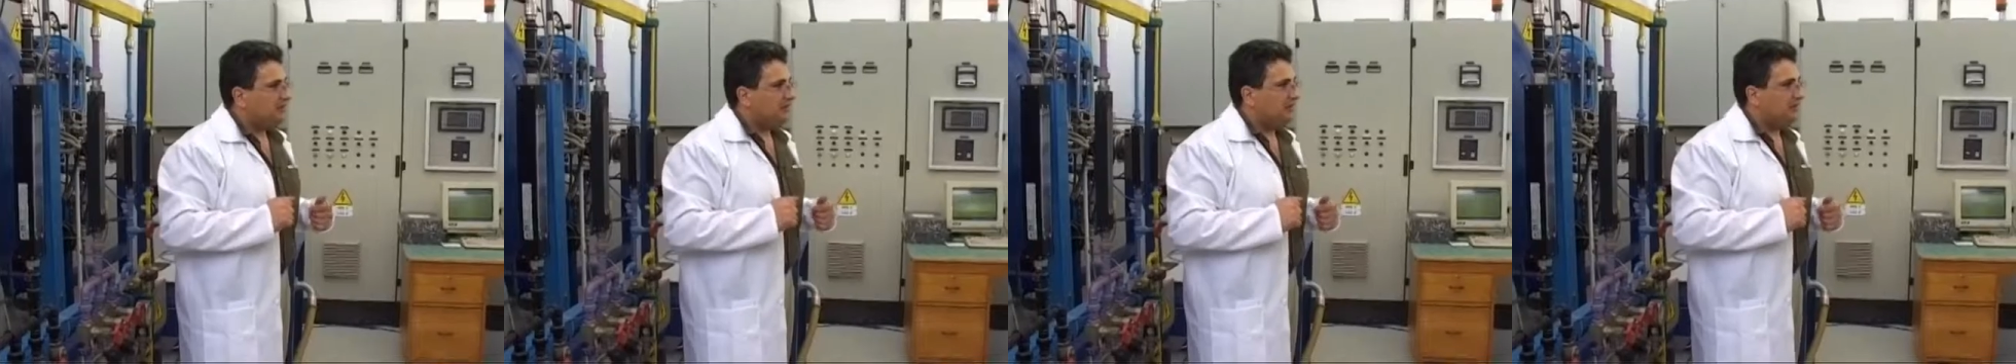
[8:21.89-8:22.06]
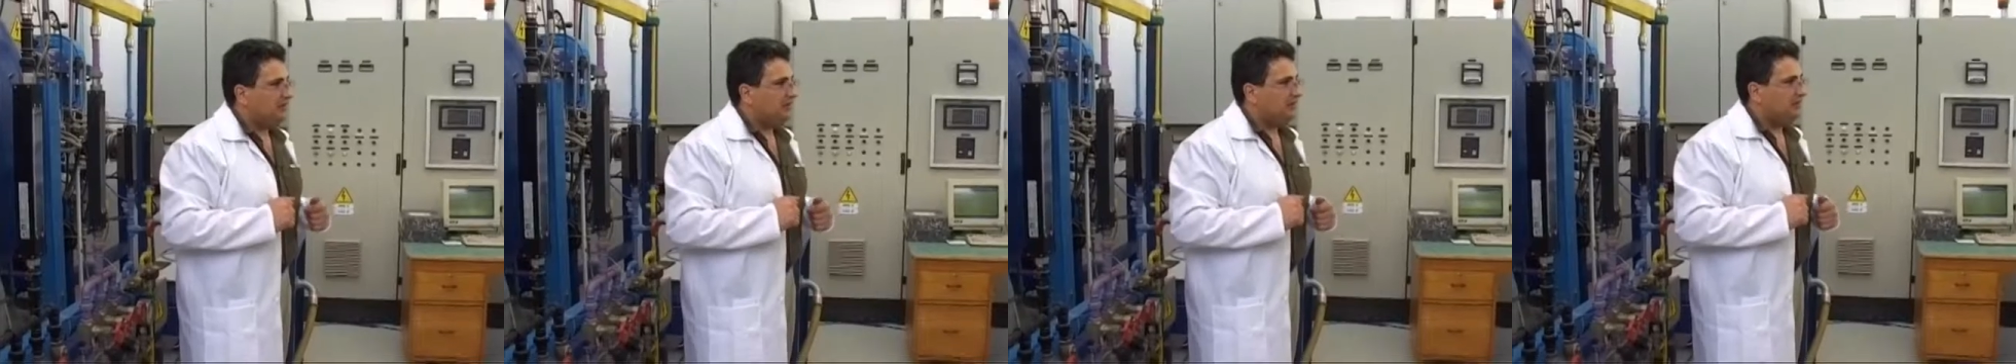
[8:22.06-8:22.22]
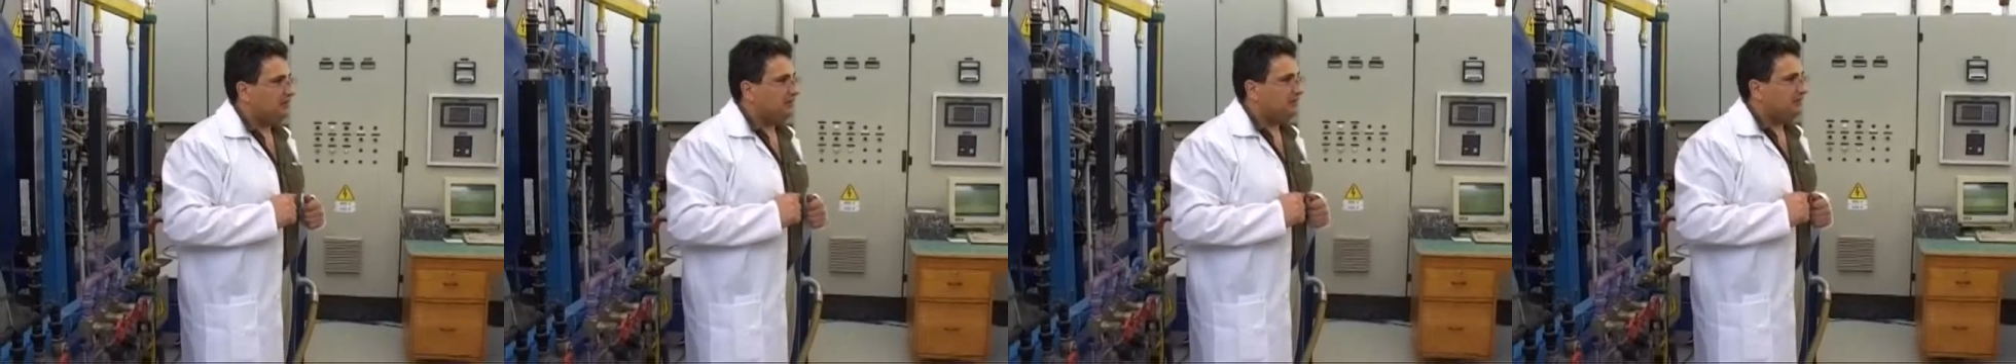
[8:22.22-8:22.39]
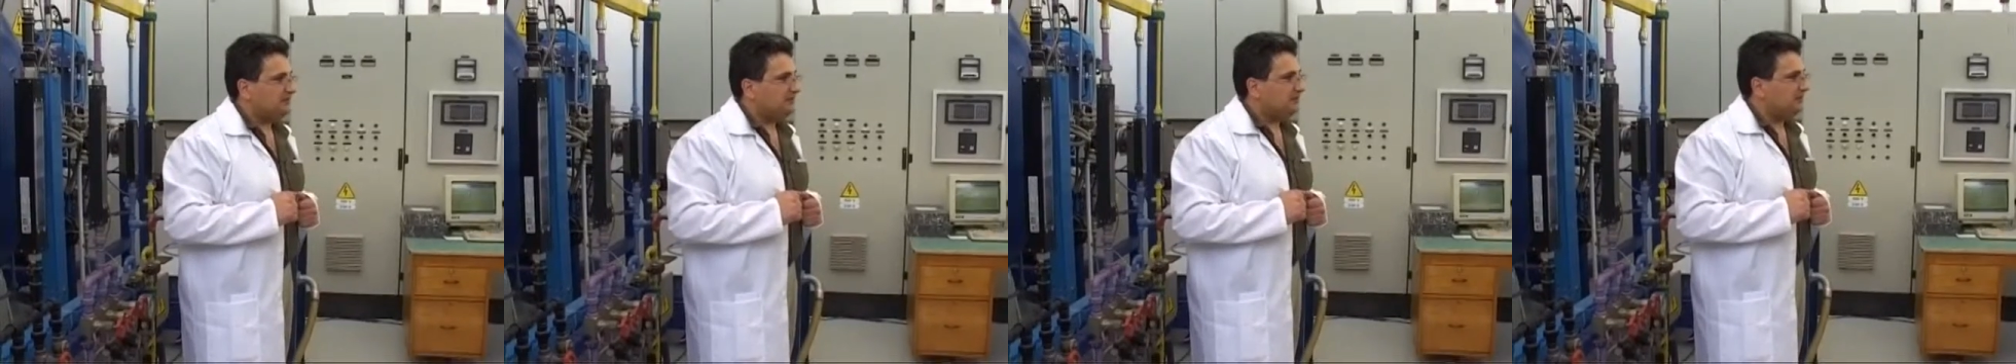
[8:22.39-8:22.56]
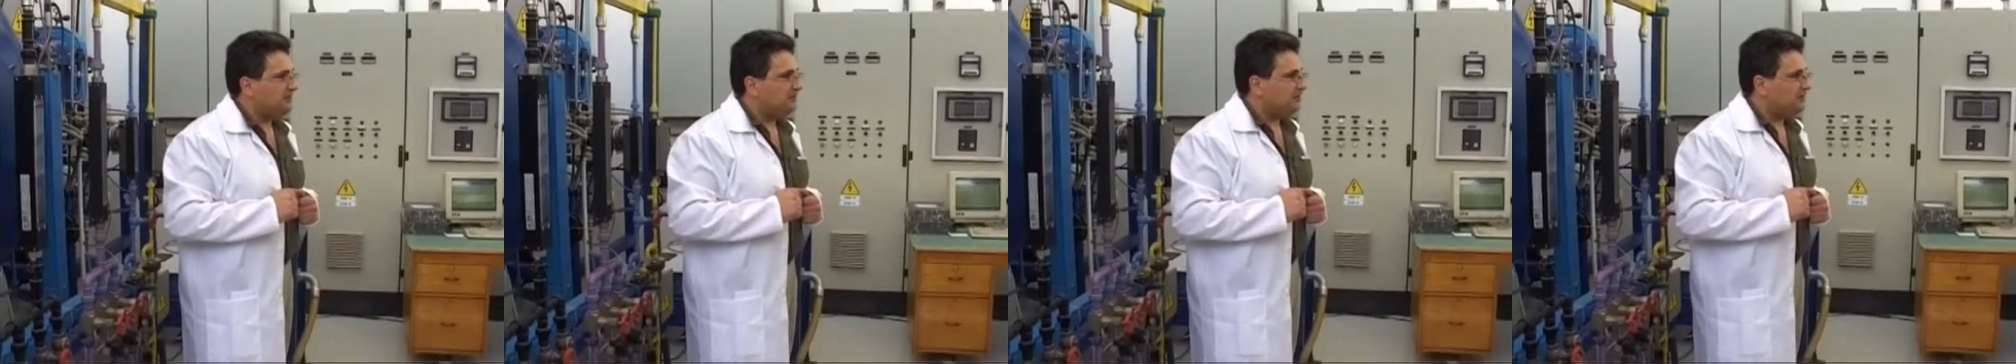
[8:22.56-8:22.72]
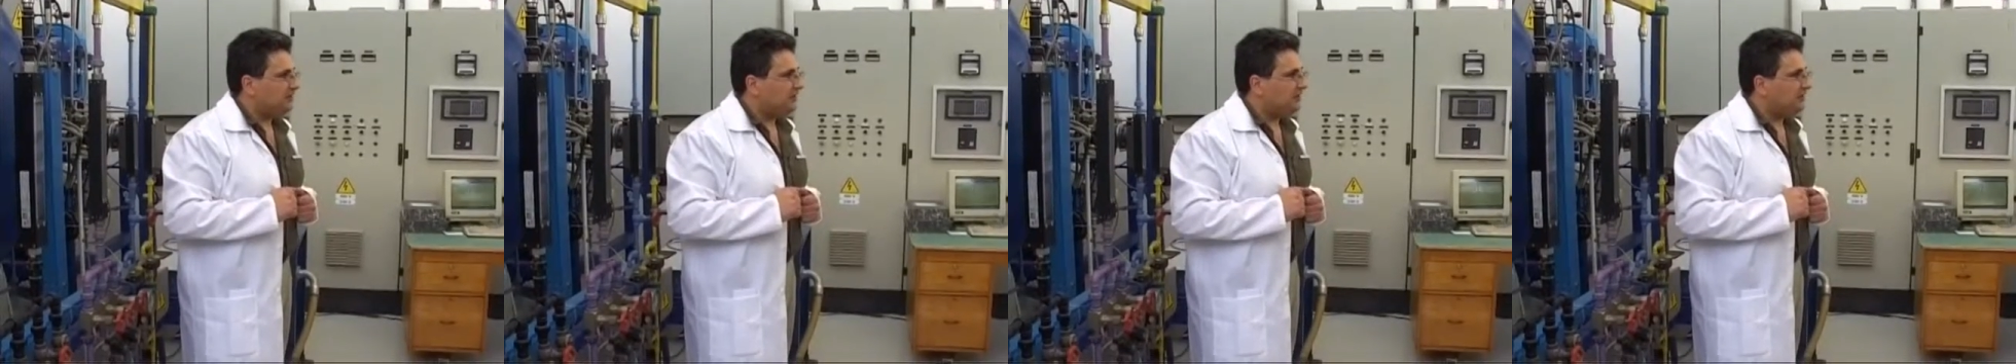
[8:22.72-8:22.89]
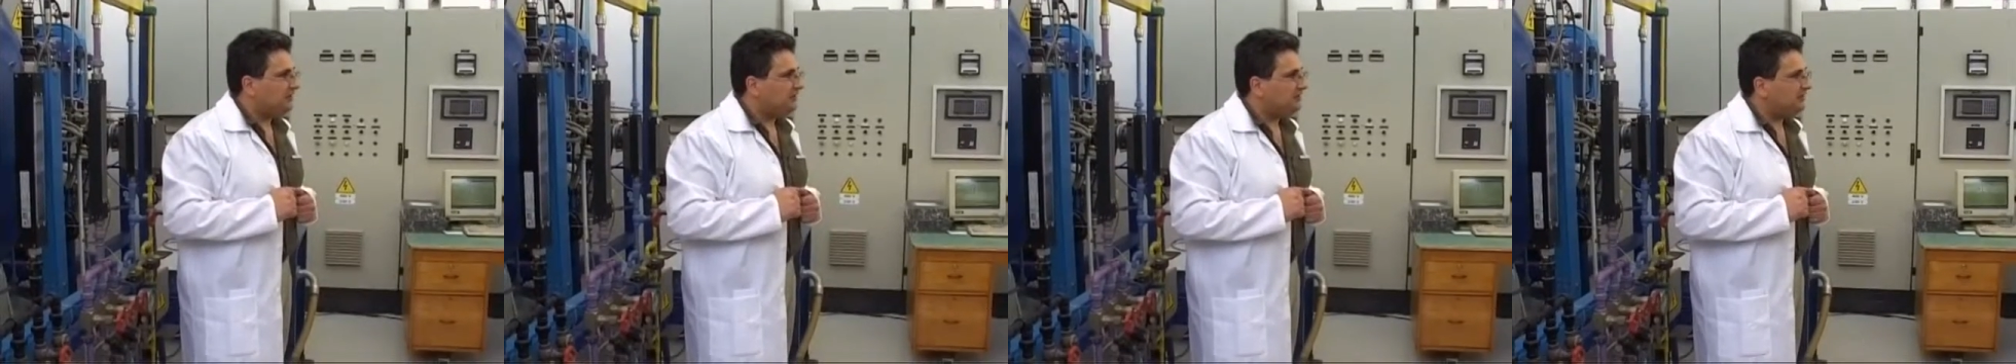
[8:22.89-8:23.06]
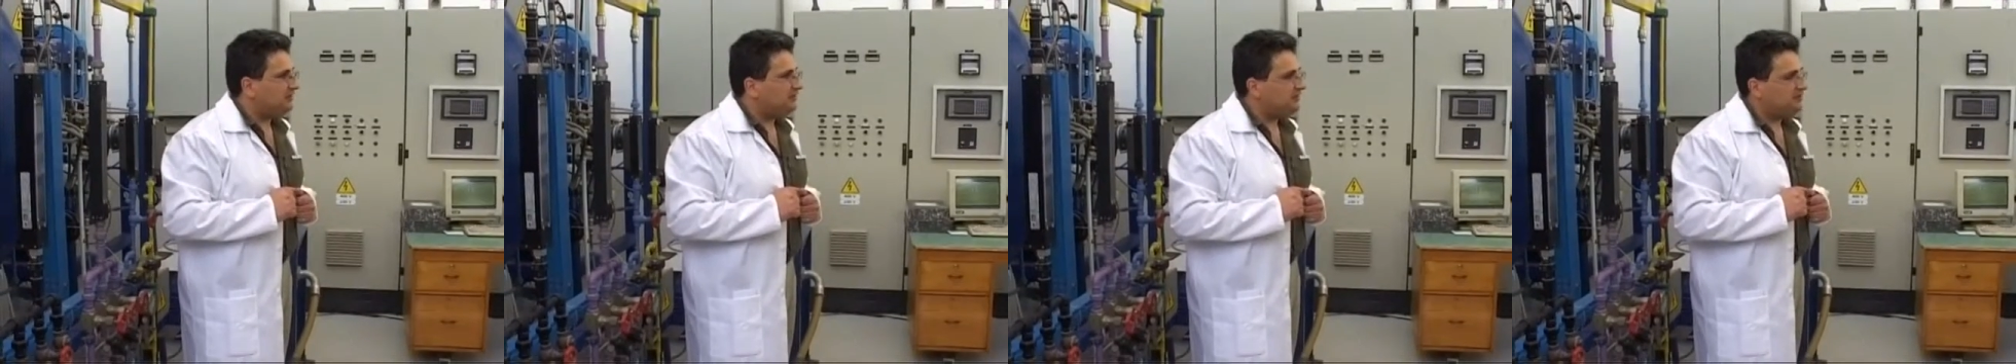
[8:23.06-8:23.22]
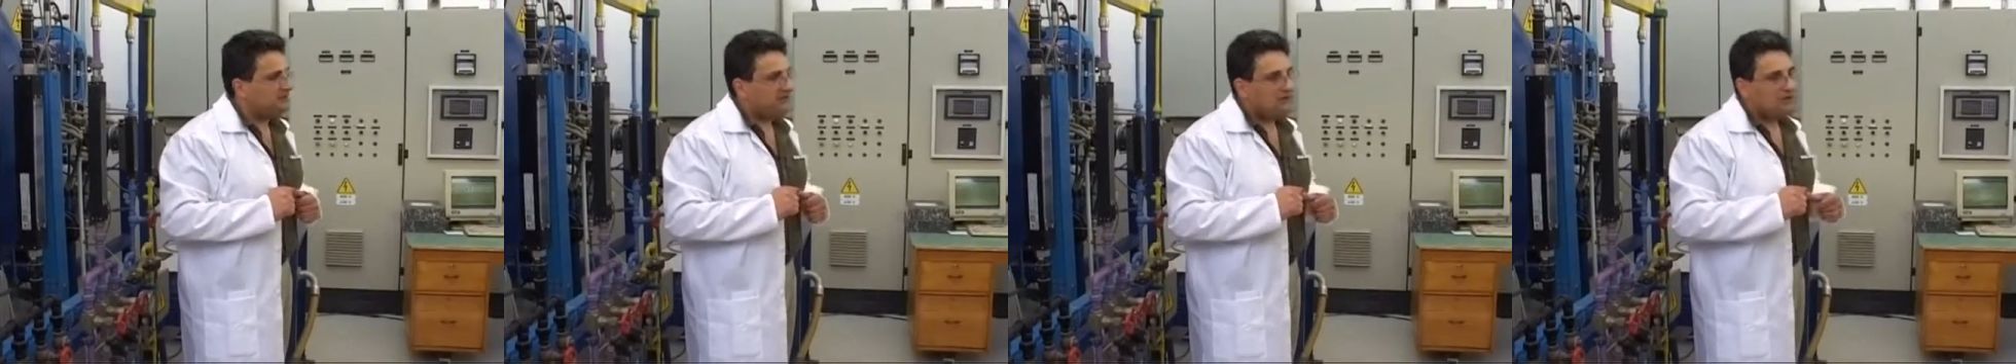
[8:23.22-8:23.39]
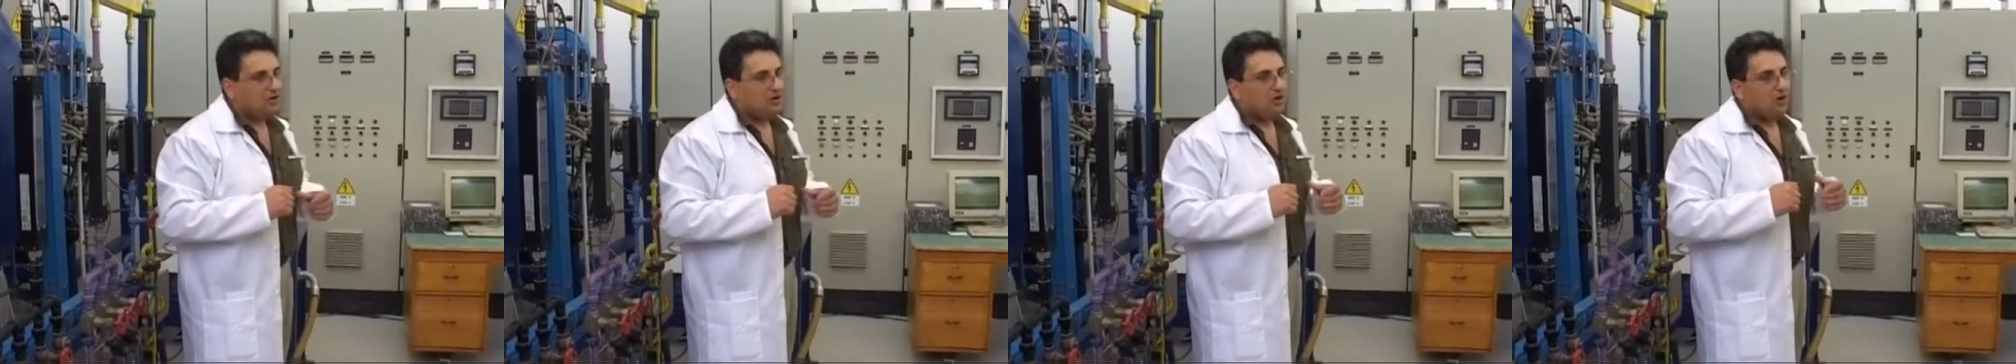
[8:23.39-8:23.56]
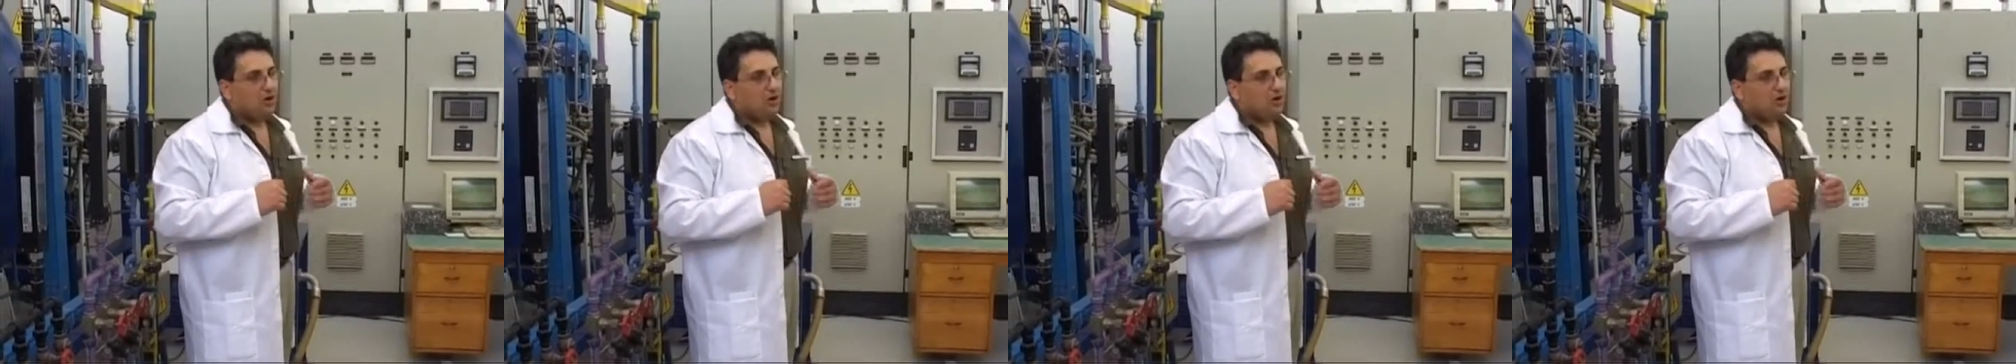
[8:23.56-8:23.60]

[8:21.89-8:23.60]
is initiated,